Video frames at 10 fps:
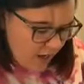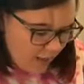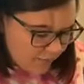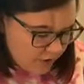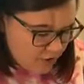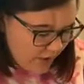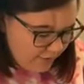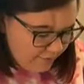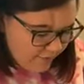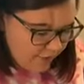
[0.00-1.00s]
I'm going to try
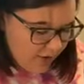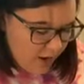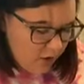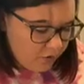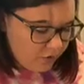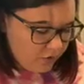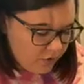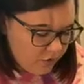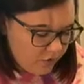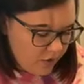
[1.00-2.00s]
and figure out
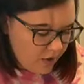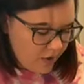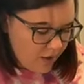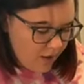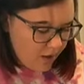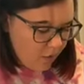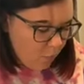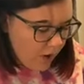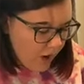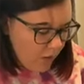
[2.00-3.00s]

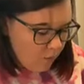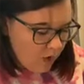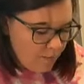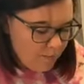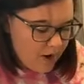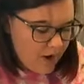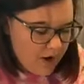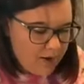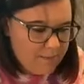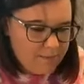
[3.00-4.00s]
where I want
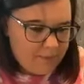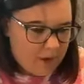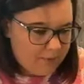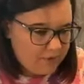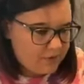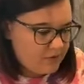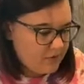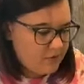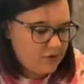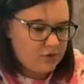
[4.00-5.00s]
my
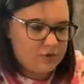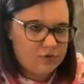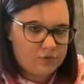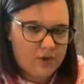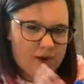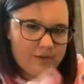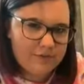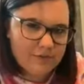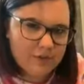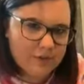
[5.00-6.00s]
bobbins to kind of
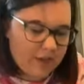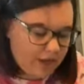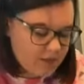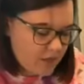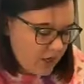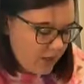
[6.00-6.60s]
land,